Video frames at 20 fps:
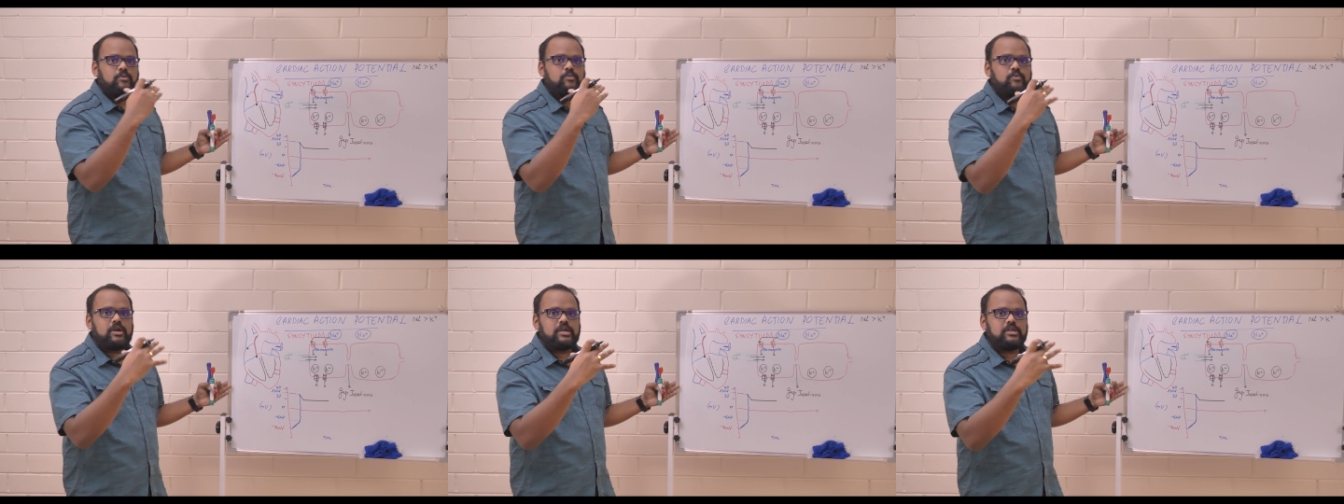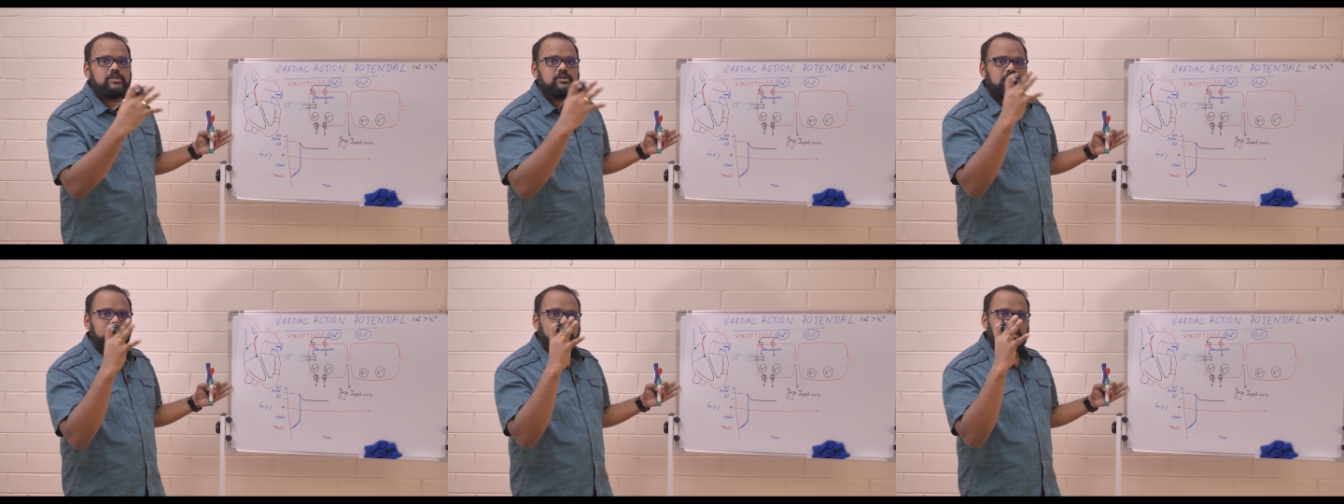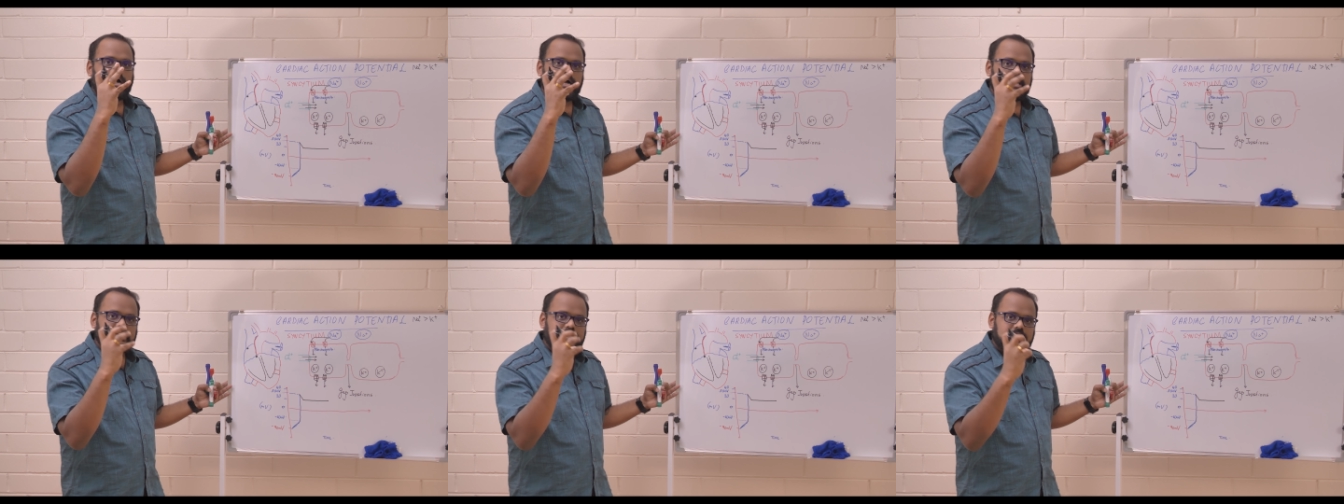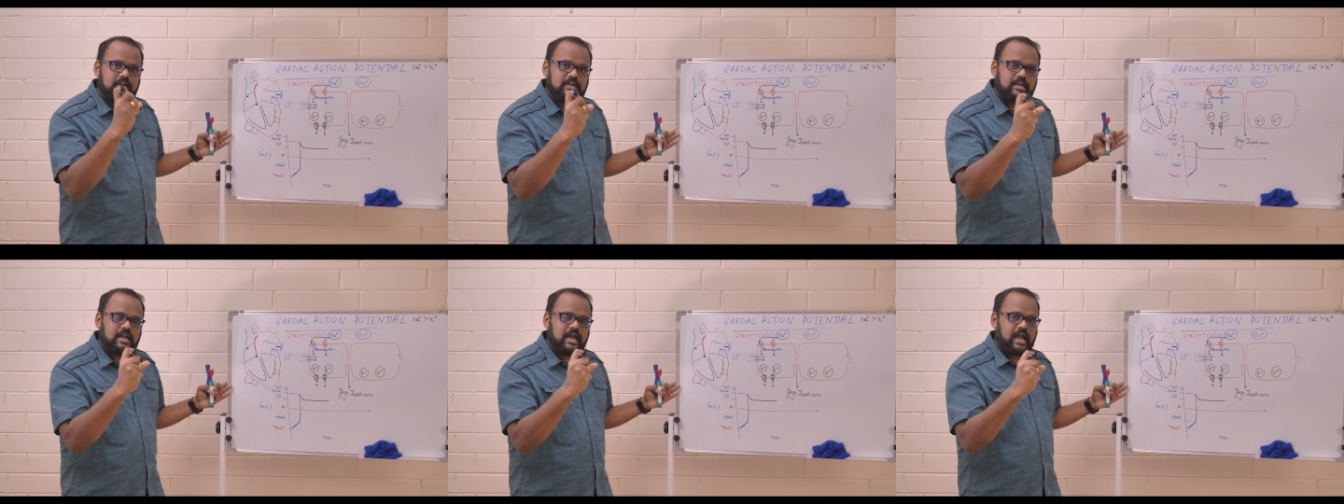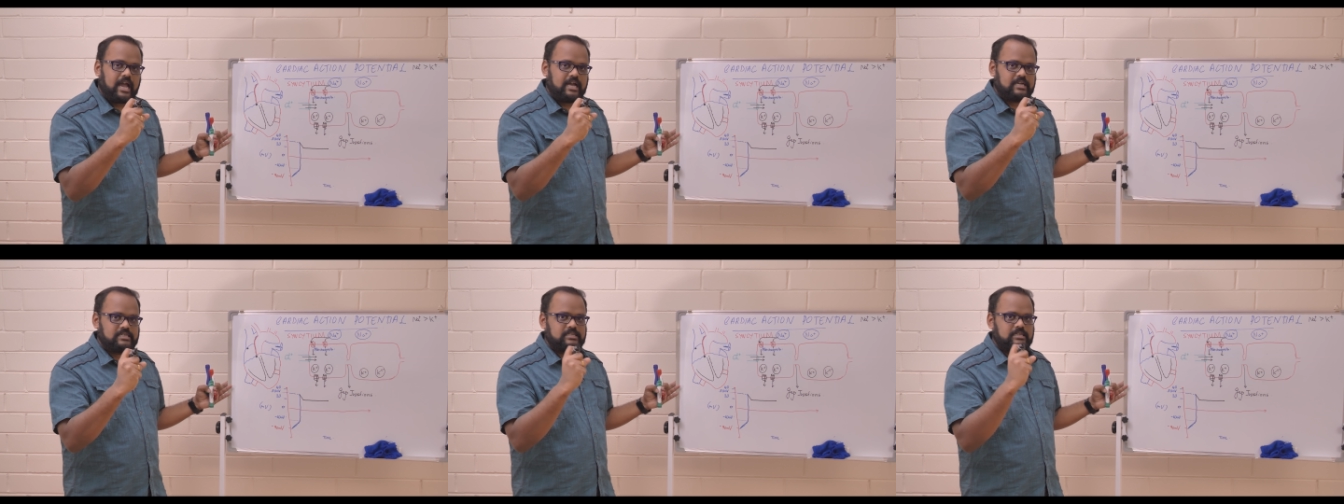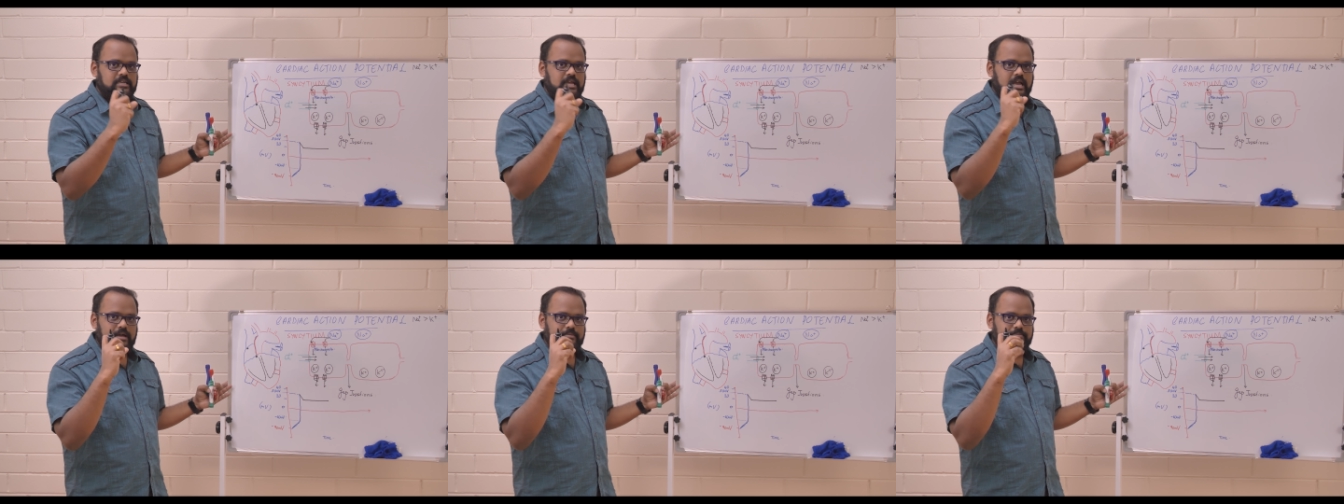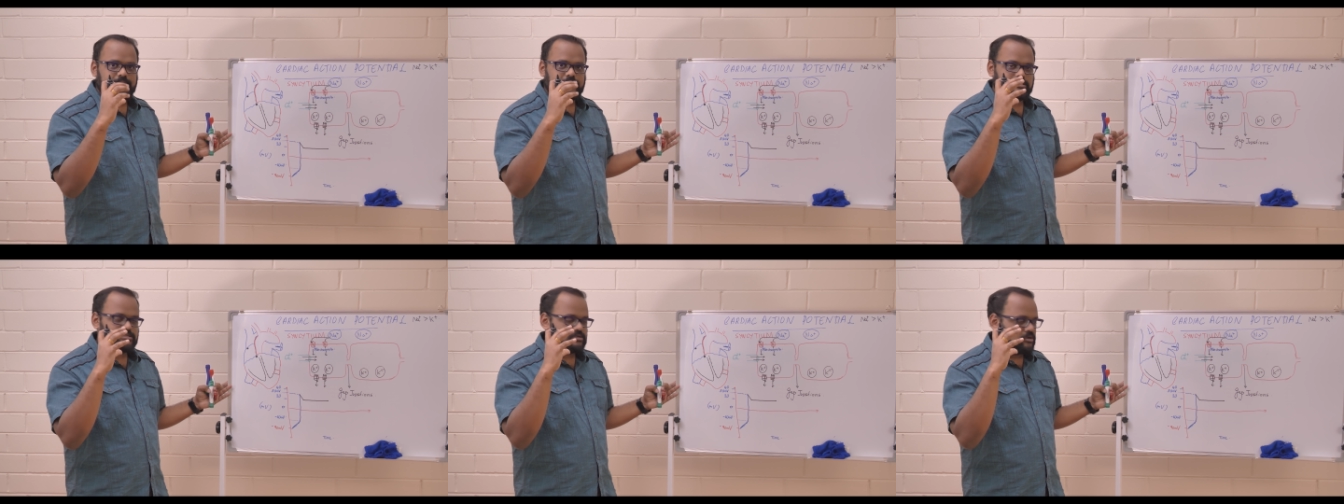where your cardiac action
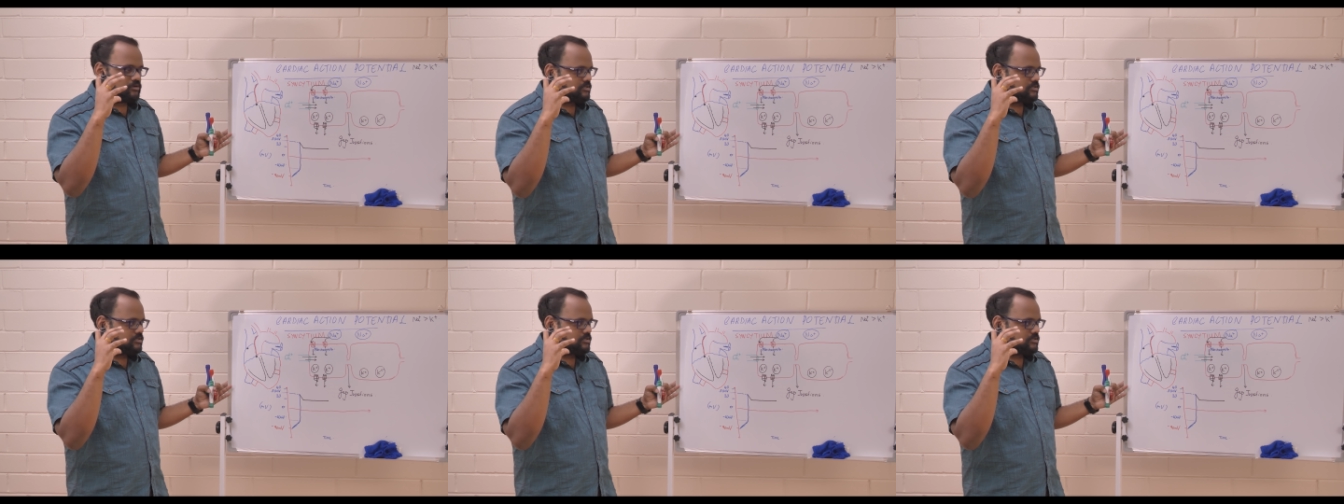happens,